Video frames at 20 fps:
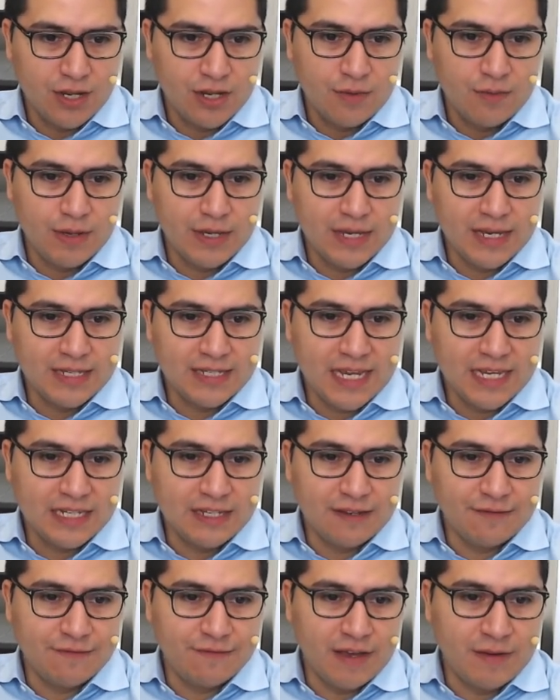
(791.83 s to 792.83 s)
We can take the
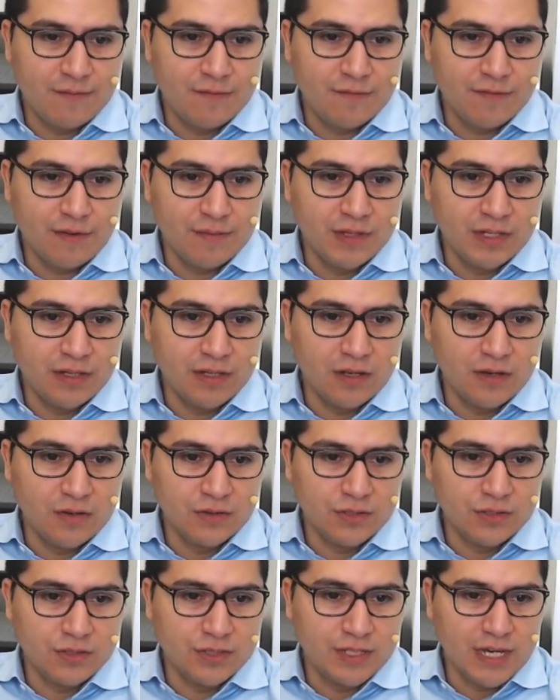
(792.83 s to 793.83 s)
fib from the low
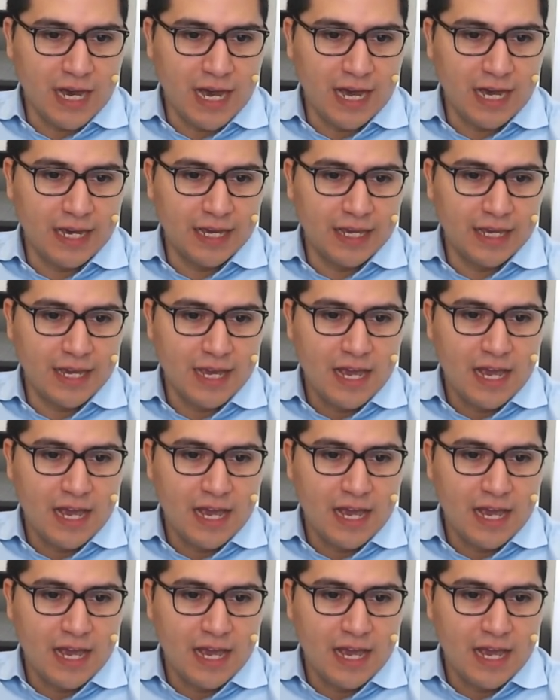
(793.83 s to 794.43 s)
to the high.